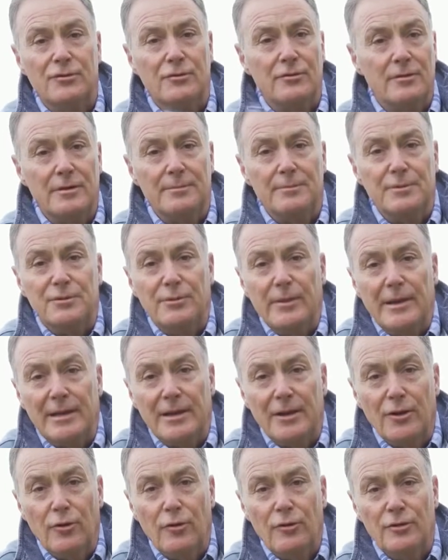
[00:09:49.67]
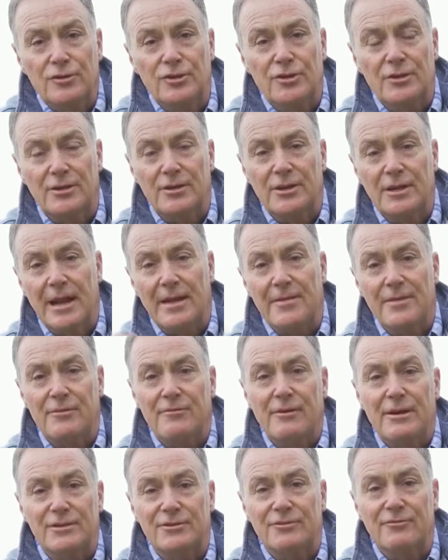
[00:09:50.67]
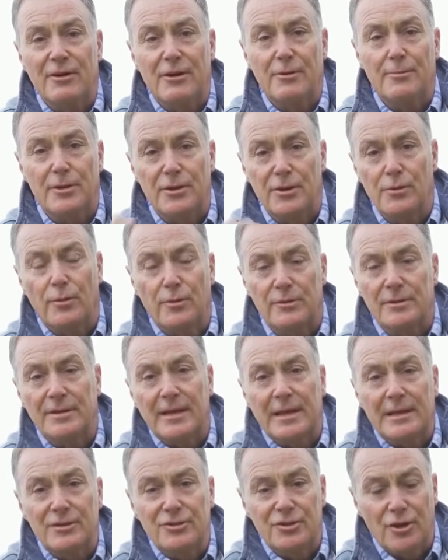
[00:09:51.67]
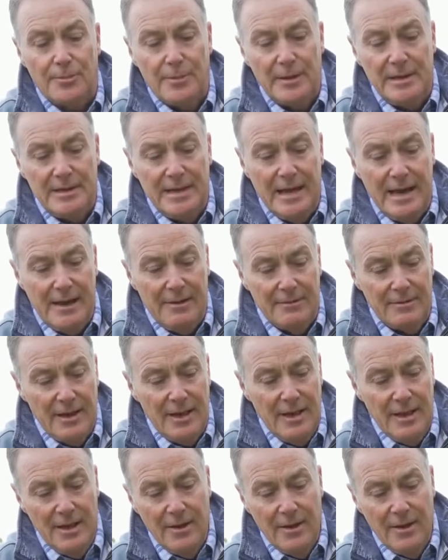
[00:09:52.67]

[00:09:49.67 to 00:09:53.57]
or between an orchard and you let the grass grow but you want to then chop it down,